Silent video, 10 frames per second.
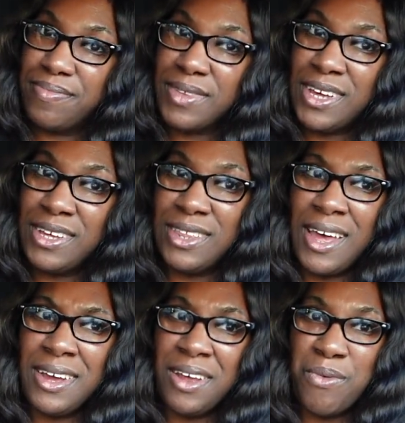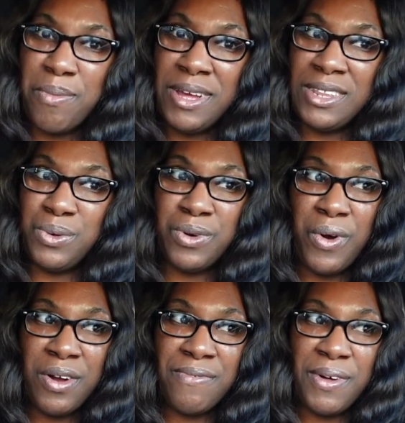Because I ain't never been to a
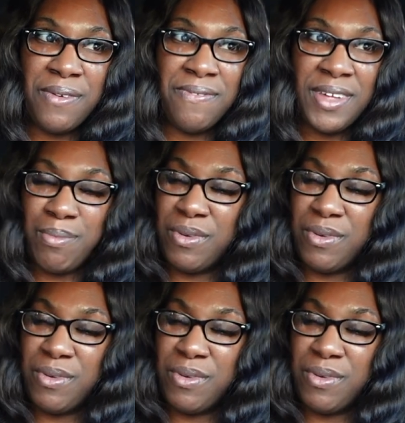carnival event